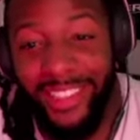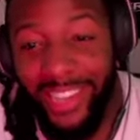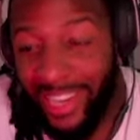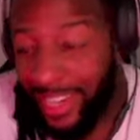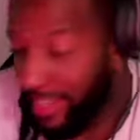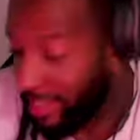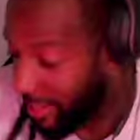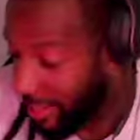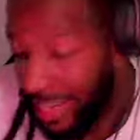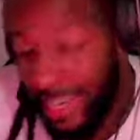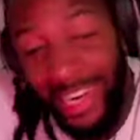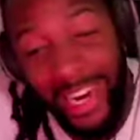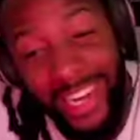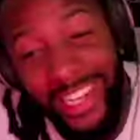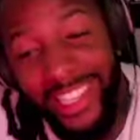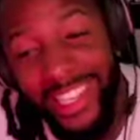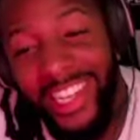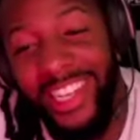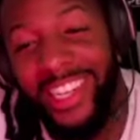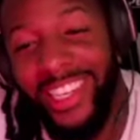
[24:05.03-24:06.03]
I did, did I
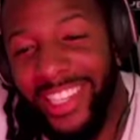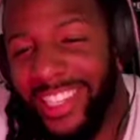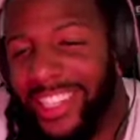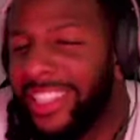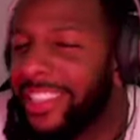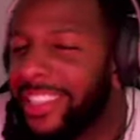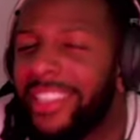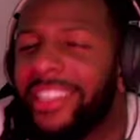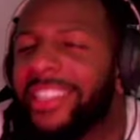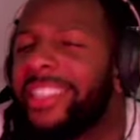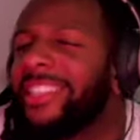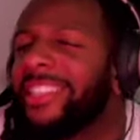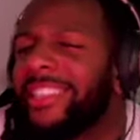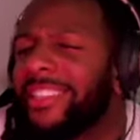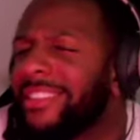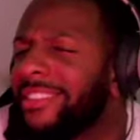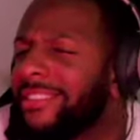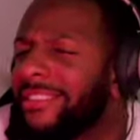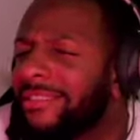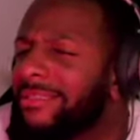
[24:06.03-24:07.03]
say this is
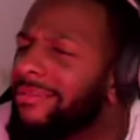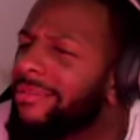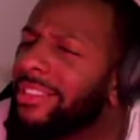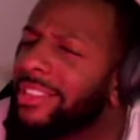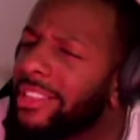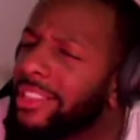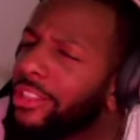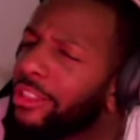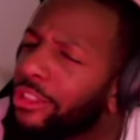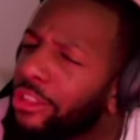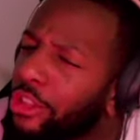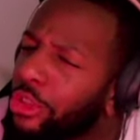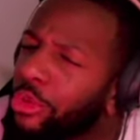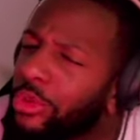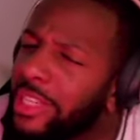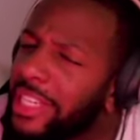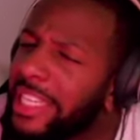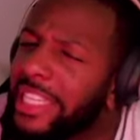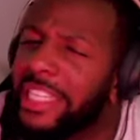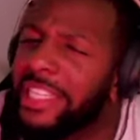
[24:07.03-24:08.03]
this is a little too
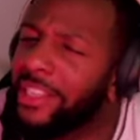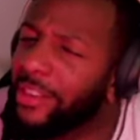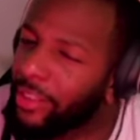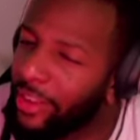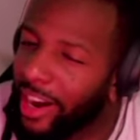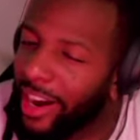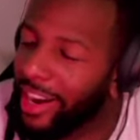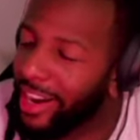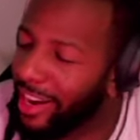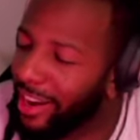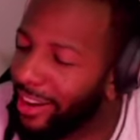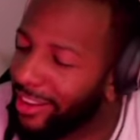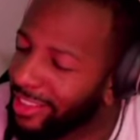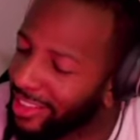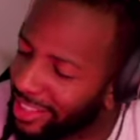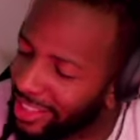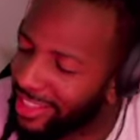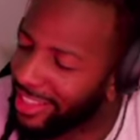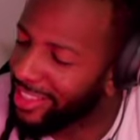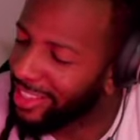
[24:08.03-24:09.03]
easy right now. It's,
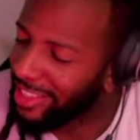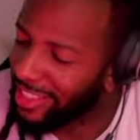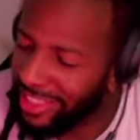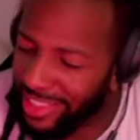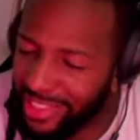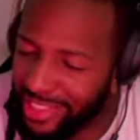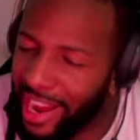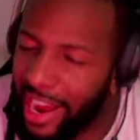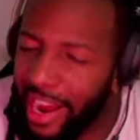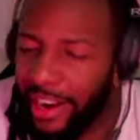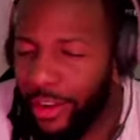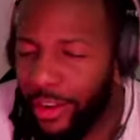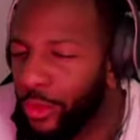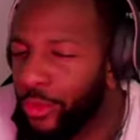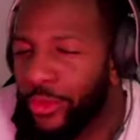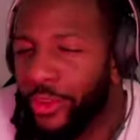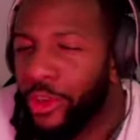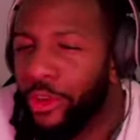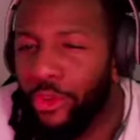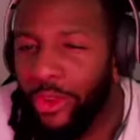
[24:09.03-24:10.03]
it's not, don't
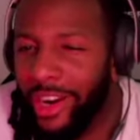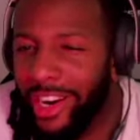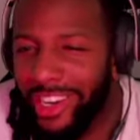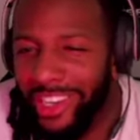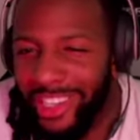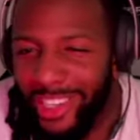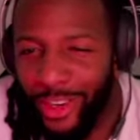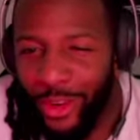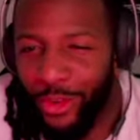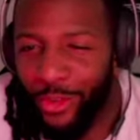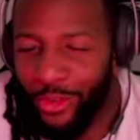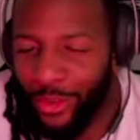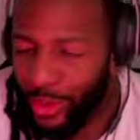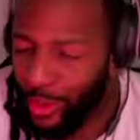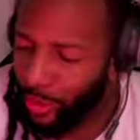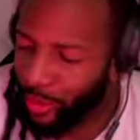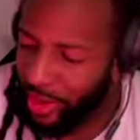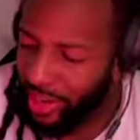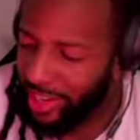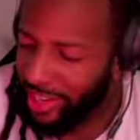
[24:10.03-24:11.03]
feel right. It don't feel
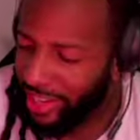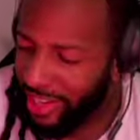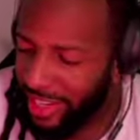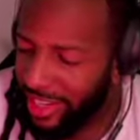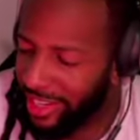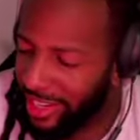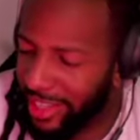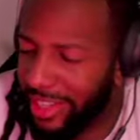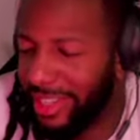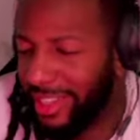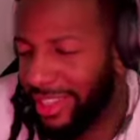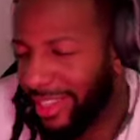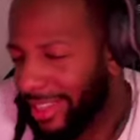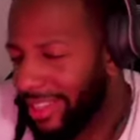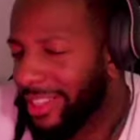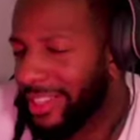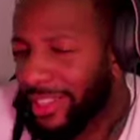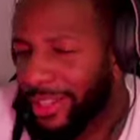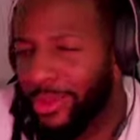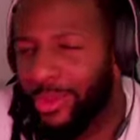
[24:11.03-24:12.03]
right.
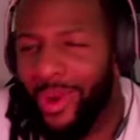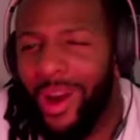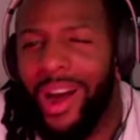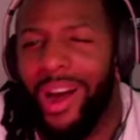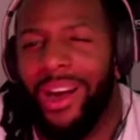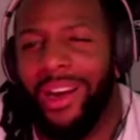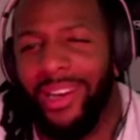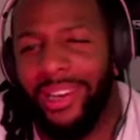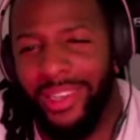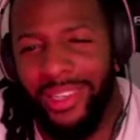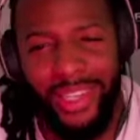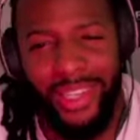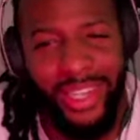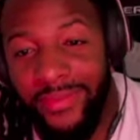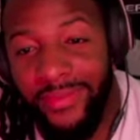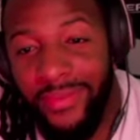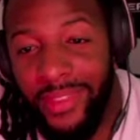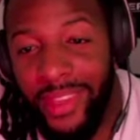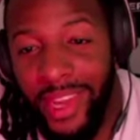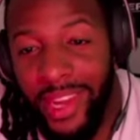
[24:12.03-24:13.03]
This is why
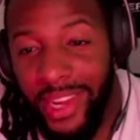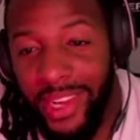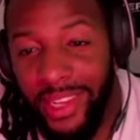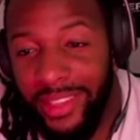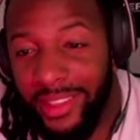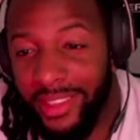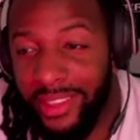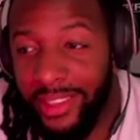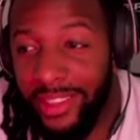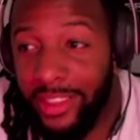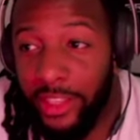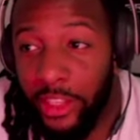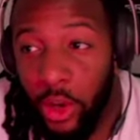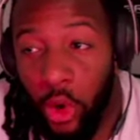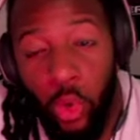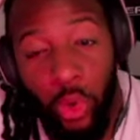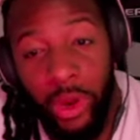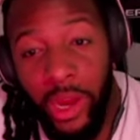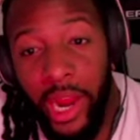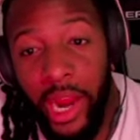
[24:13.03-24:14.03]
they
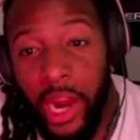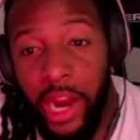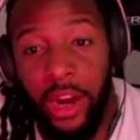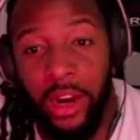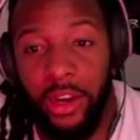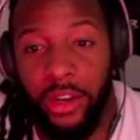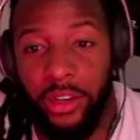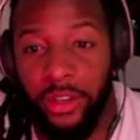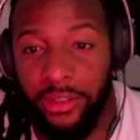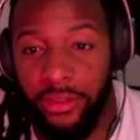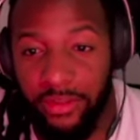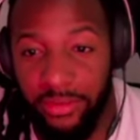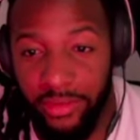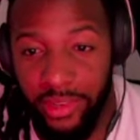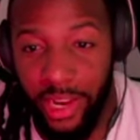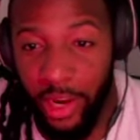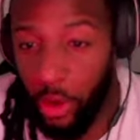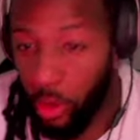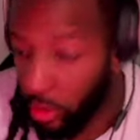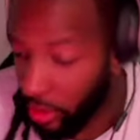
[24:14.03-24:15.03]
don't care.
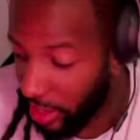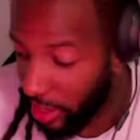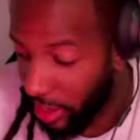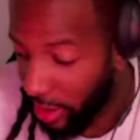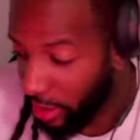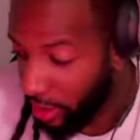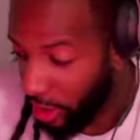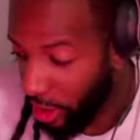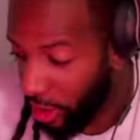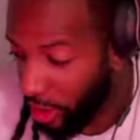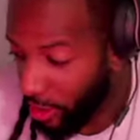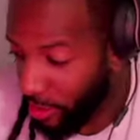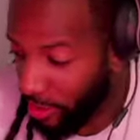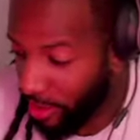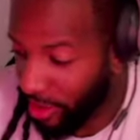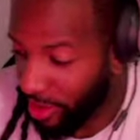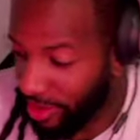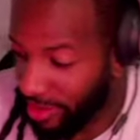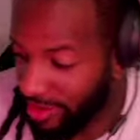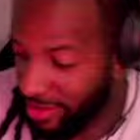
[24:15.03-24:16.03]
They don't care at all,
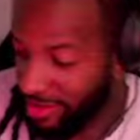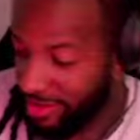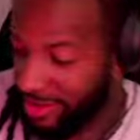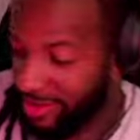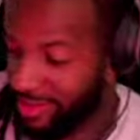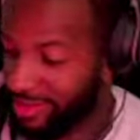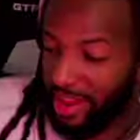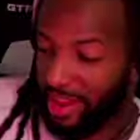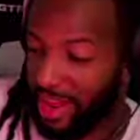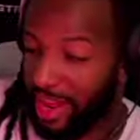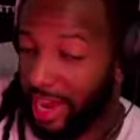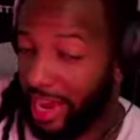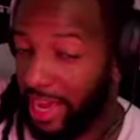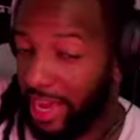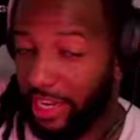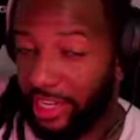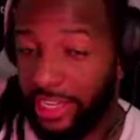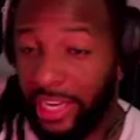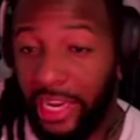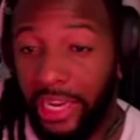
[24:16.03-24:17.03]
bro.
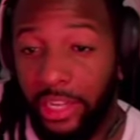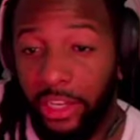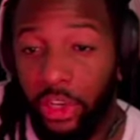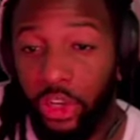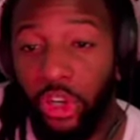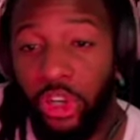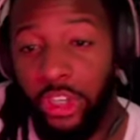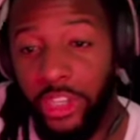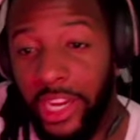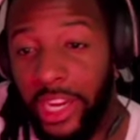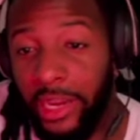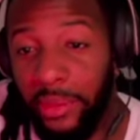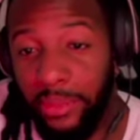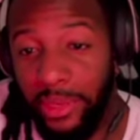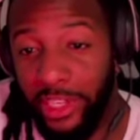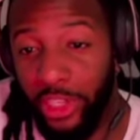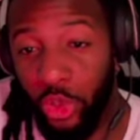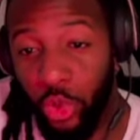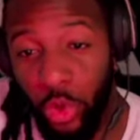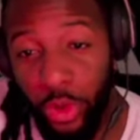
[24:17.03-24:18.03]
Like, tell, you're telling me
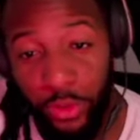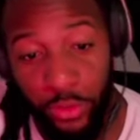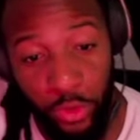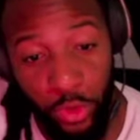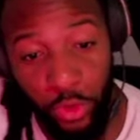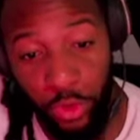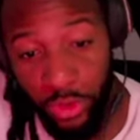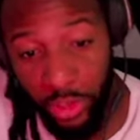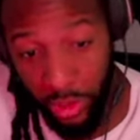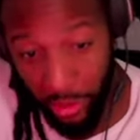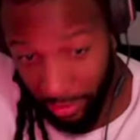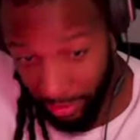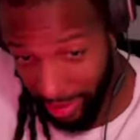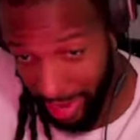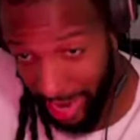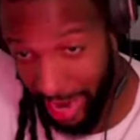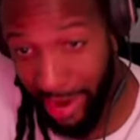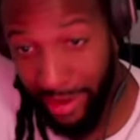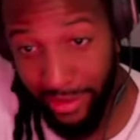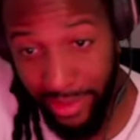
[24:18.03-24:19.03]
soy food
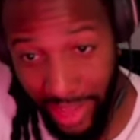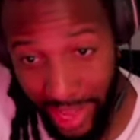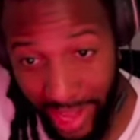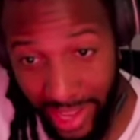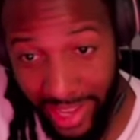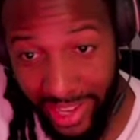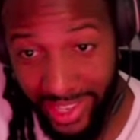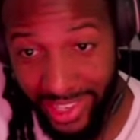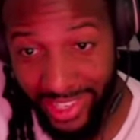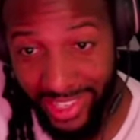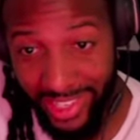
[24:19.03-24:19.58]
survived that?